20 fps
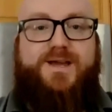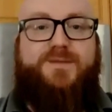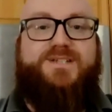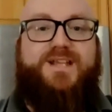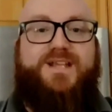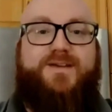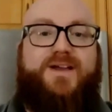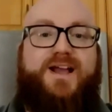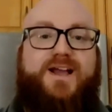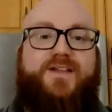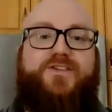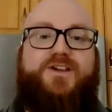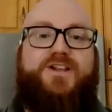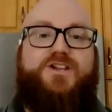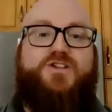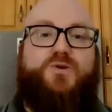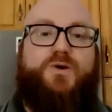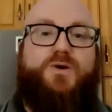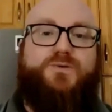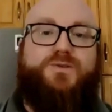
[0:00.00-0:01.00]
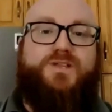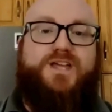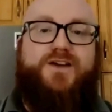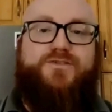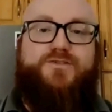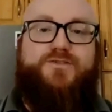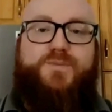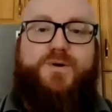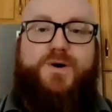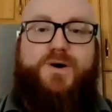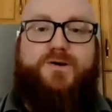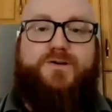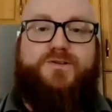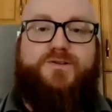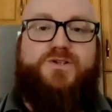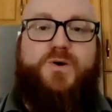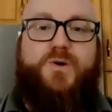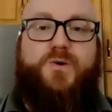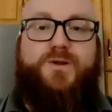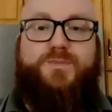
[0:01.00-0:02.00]
I'm Dave Anthony, joined with Kevin
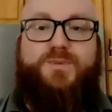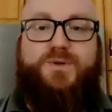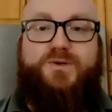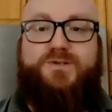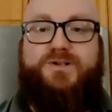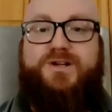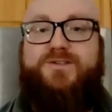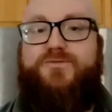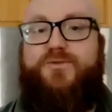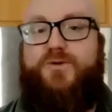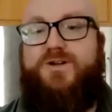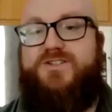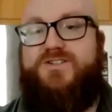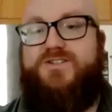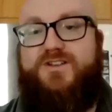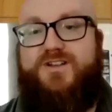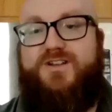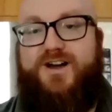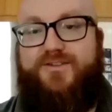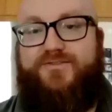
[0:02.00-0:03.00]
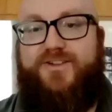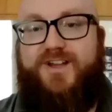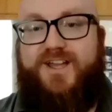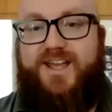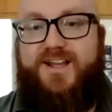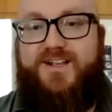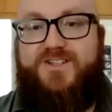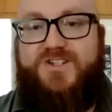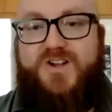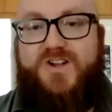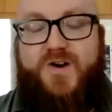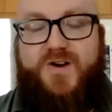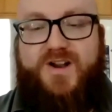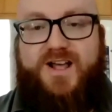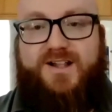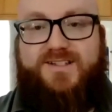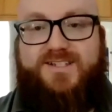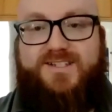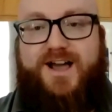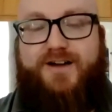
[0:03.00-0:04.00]
Pauls, Cody Bueller, and voice of the Dauphin Kings,
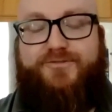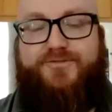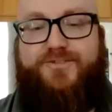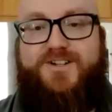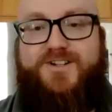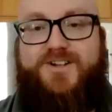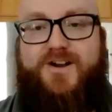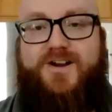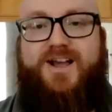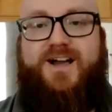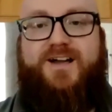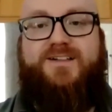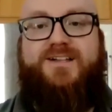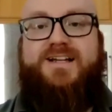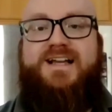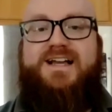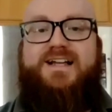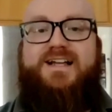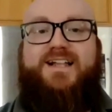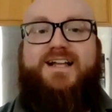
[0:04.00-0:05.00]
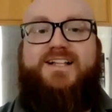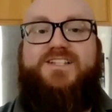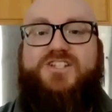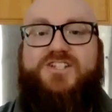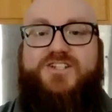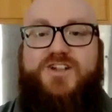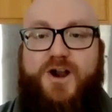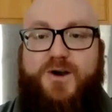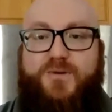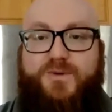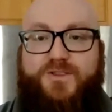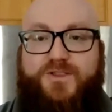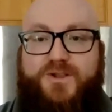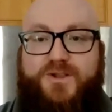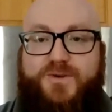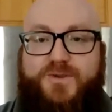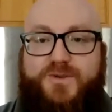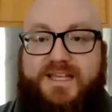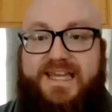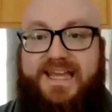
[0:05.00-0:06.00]
Darnell Duff. And Darnell, let's start
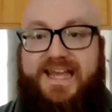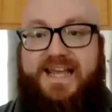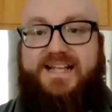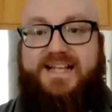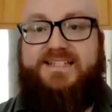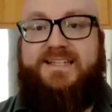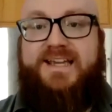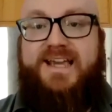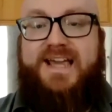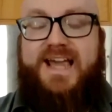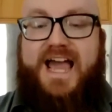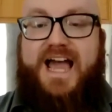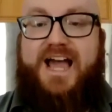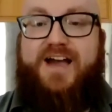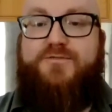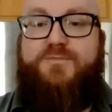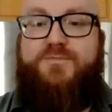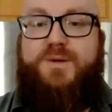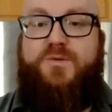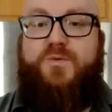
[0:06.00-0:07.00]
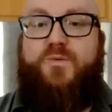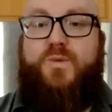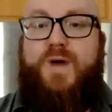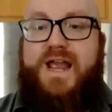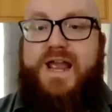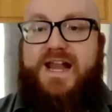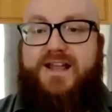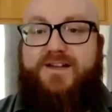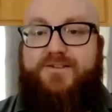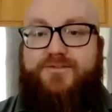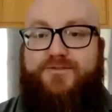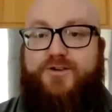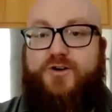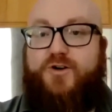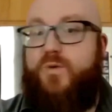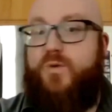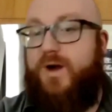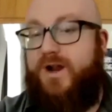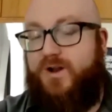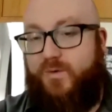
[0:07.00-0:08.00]
with you. The Kings have been waiting
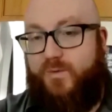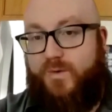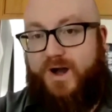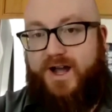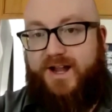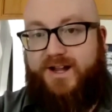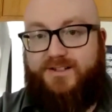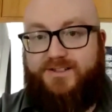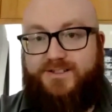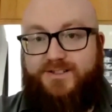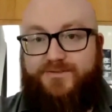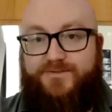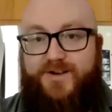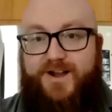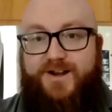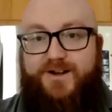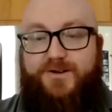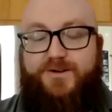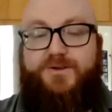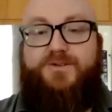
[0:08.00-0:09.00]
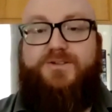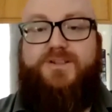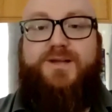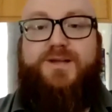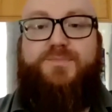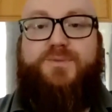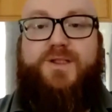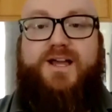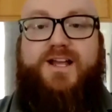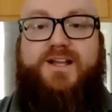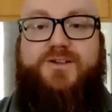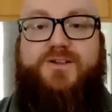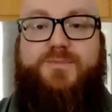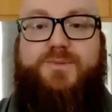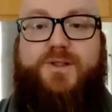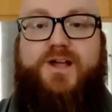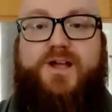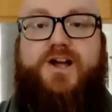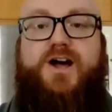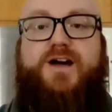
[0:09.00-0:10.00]
for quite a while to find out who they play in
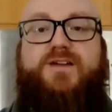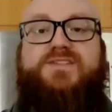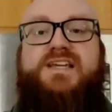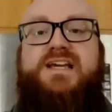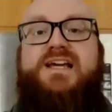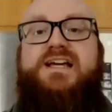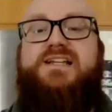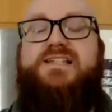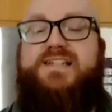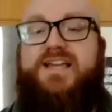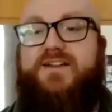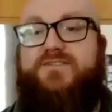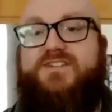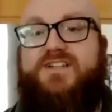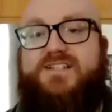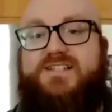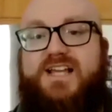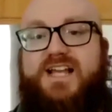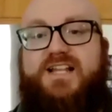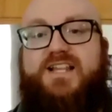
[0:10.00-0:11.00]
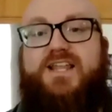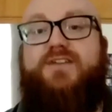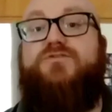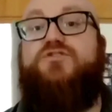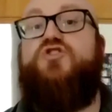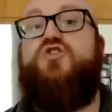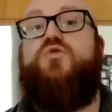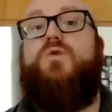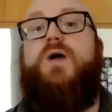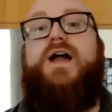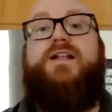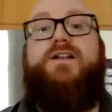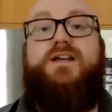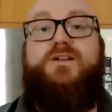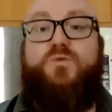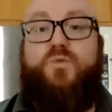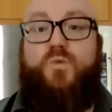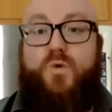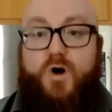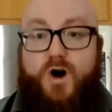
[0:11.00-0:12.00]
the playoffs. Safe to say they've
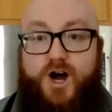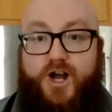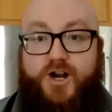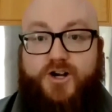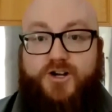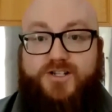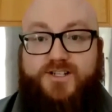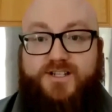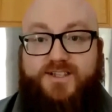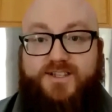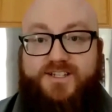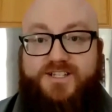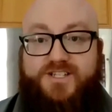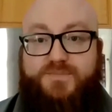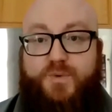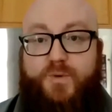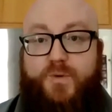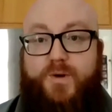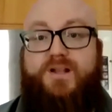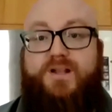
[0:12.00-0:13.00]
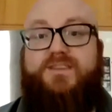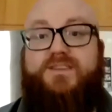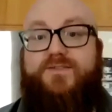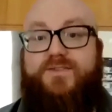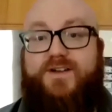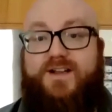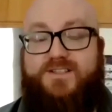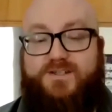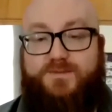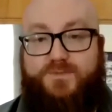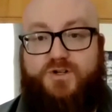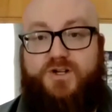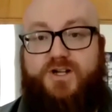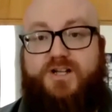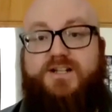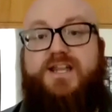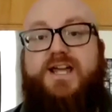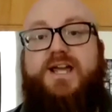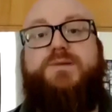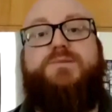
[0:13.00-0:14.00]
treaded water to this point. They've had some
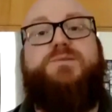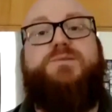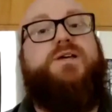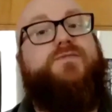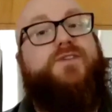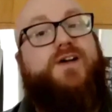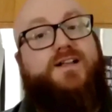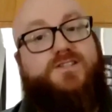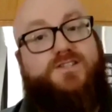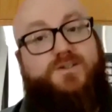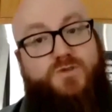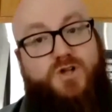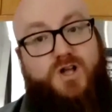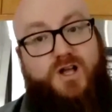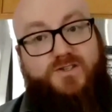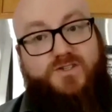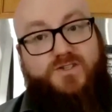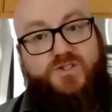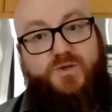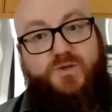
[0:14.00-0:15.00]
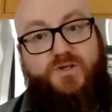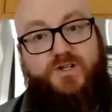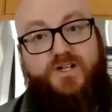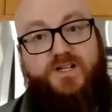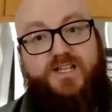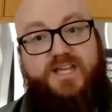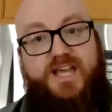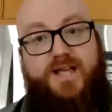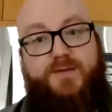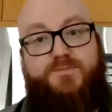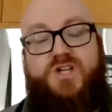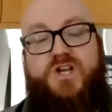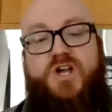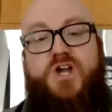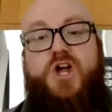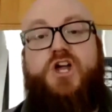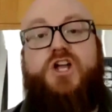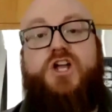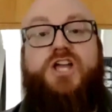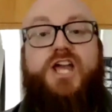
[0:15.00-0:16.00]
good games, they've had some not so good games.
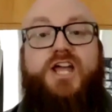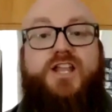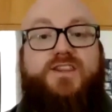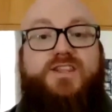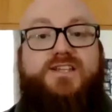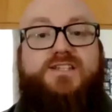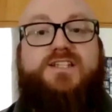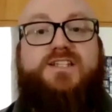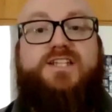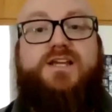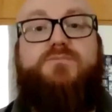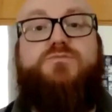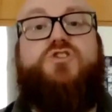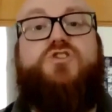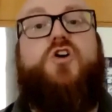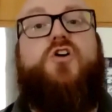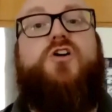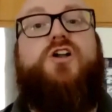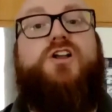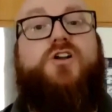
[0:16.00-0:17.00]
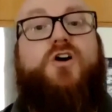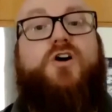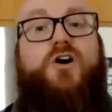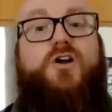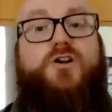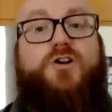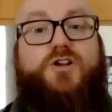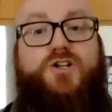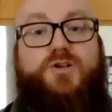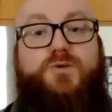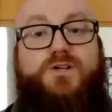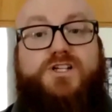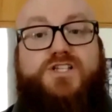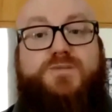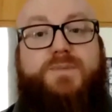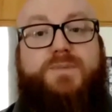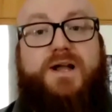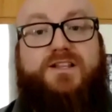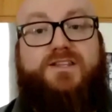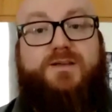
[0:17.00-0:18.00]
Can this team turn it on, or do you
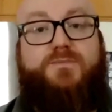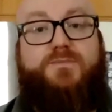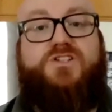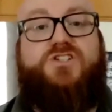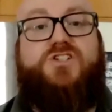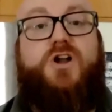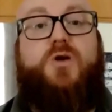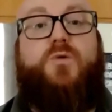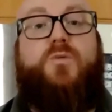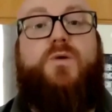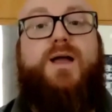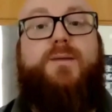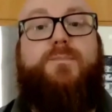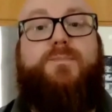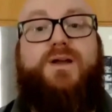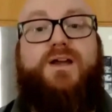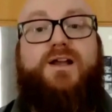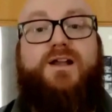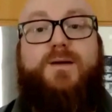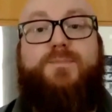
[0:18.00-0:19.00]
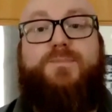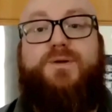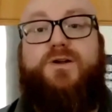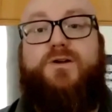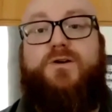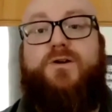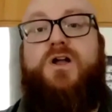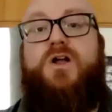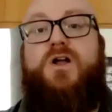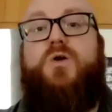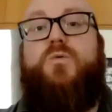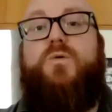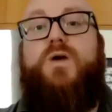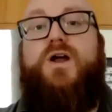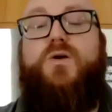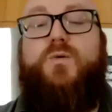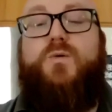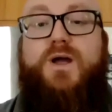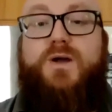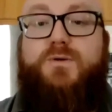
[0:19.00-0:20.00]
expect them to start ramping it up here
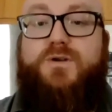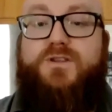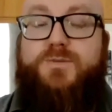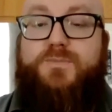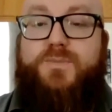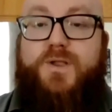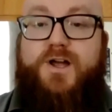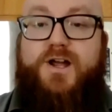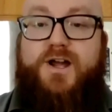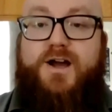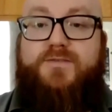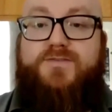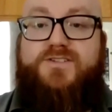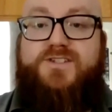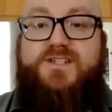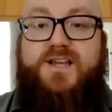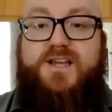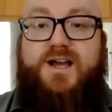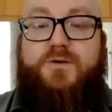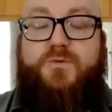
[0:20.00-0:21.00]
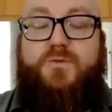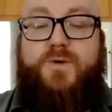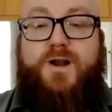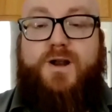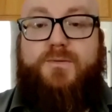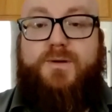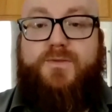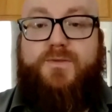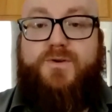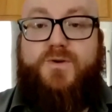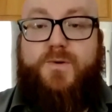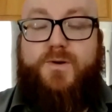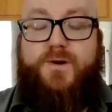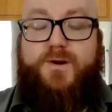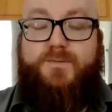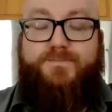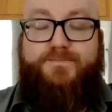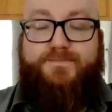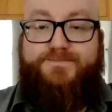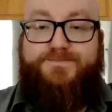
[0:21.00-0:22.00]
right away with the playoffs right around the
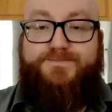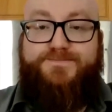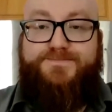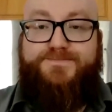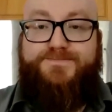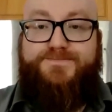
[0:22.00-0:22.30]
corner?